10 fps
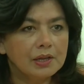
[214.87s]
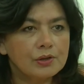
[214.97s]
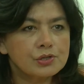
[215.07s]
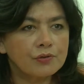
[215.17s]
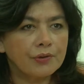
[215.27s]

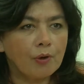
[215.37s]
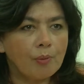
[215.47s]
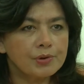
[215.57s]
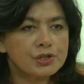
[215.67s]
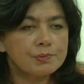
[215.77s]
lots of
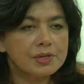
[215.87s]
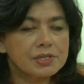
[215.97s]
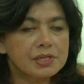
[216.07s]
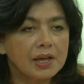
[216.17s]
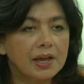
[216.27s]

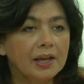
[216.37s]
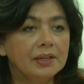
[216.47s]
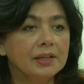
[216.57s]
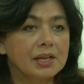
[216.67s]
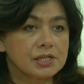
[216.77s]
accomplishments and
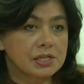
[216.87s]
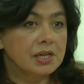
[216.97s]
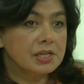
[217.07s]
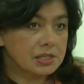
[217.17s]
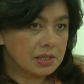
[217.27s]
it has
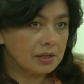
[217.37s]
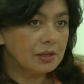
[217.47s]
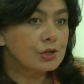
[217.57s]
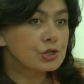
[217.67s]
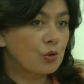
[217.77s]

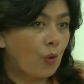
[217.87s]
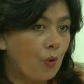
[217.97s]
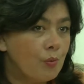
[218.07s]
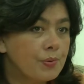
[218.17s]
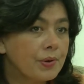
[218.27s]
still
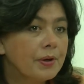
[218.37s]
scope